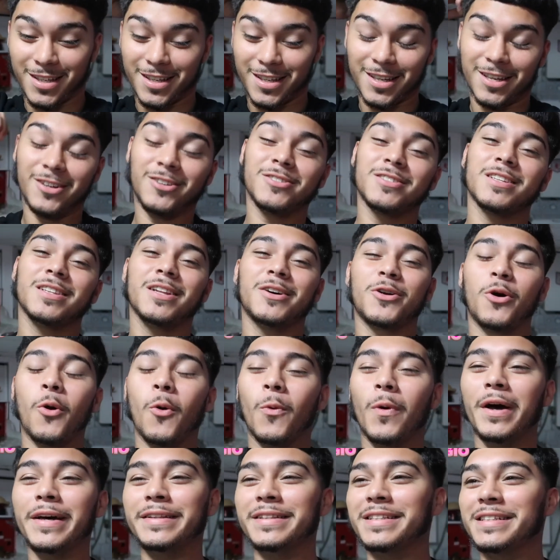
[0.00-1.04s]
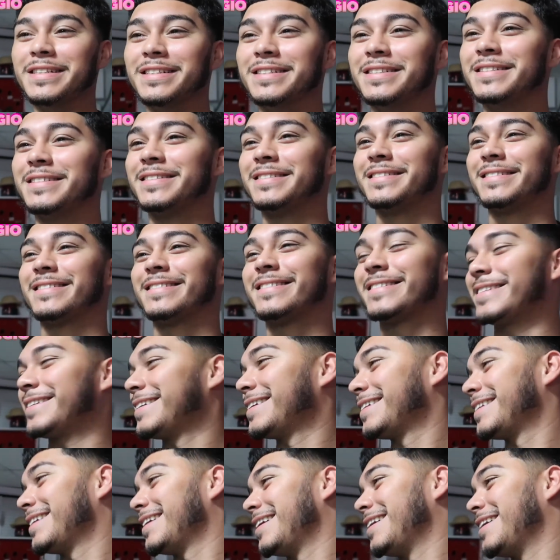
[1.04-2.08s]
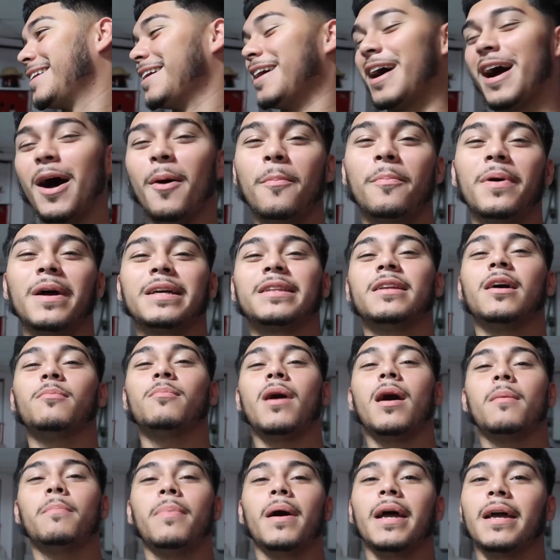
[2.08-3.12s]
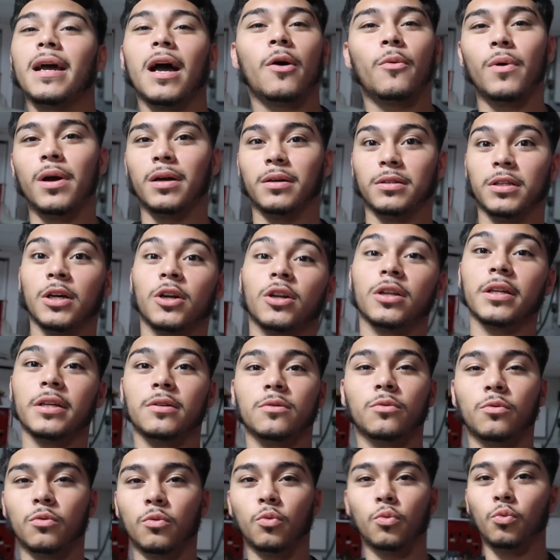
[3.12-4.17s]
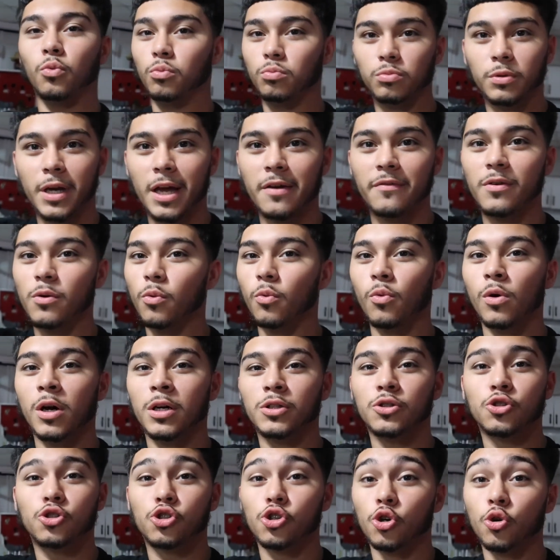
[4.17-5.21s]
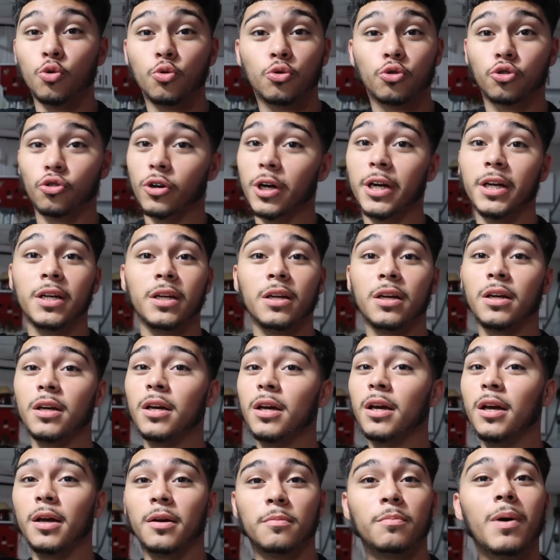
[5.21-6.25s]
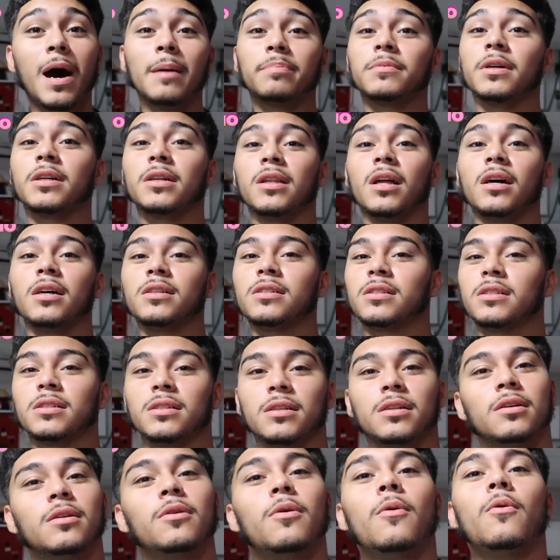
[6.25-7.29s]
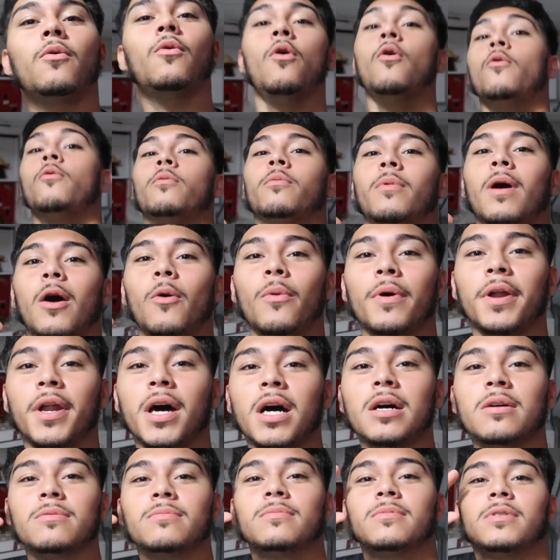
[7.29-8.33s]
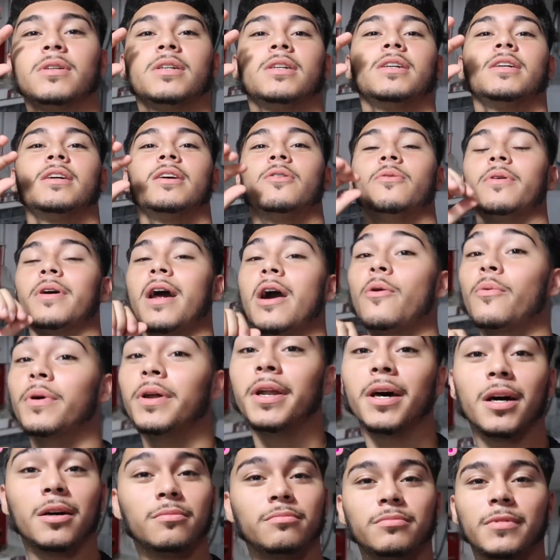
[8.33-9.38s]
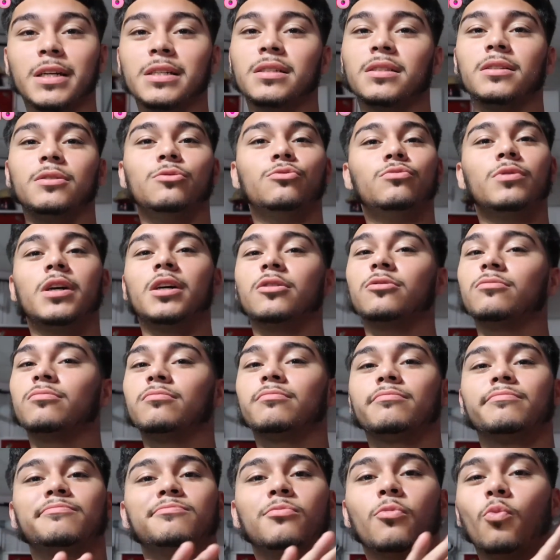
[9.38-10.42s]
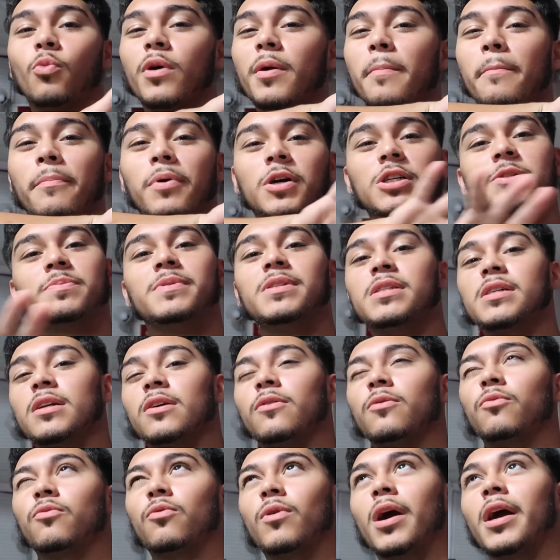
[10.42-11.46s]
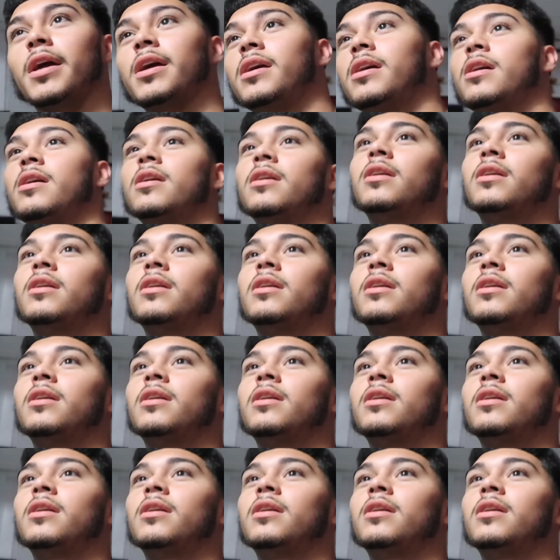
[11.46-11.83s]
it was a little windy. I picked up my bike. I went literally, gave it one, two, three, popped the clutch. Boom, I went up. When I went up, next thing you know, wind pushed me to the right.